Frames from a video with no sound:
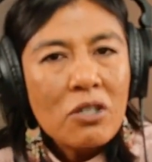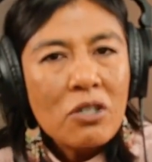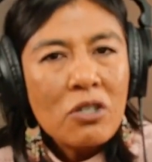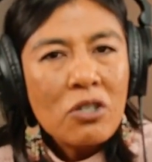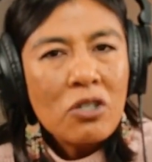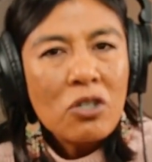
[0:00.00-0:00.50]

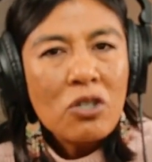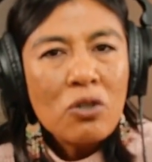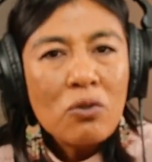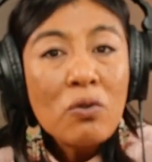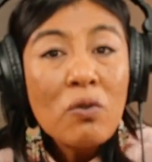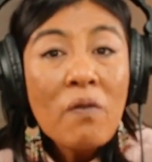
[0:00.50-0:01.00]
Do
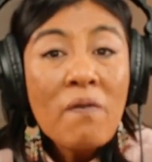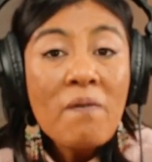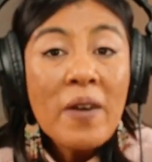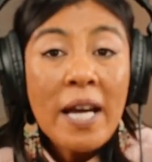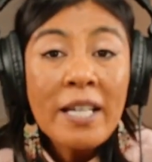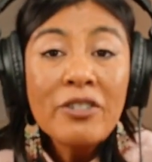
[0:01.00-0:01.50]
you
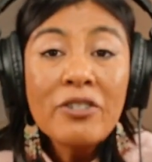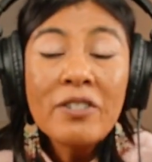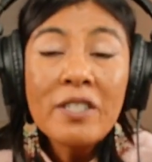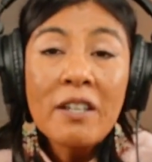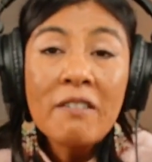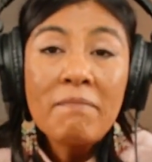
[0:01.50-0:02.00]
find
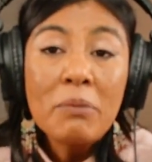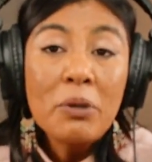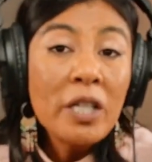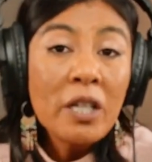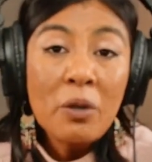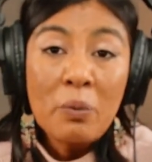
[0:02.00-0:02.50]
yourself
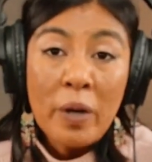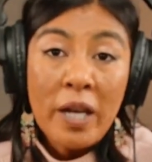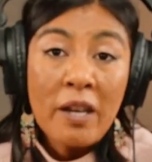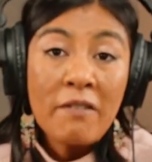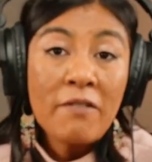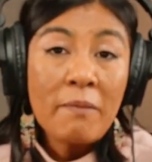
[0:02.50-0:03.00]
pulling
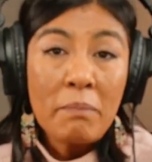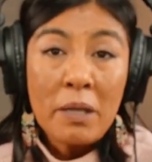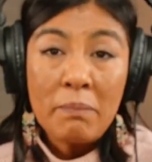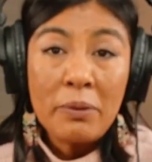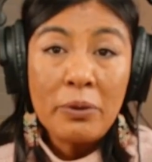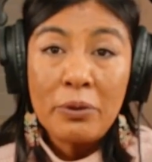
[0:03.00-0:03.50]
away from
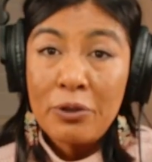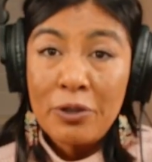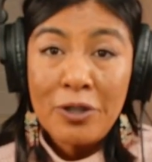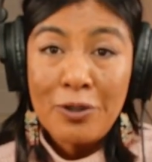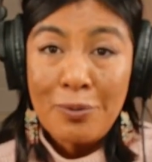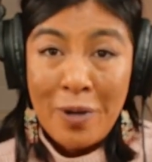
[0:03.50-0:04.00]
people who
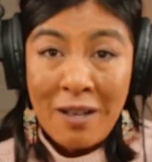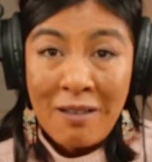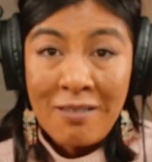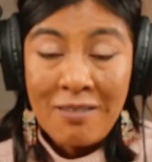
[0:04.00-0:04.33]
treat you well?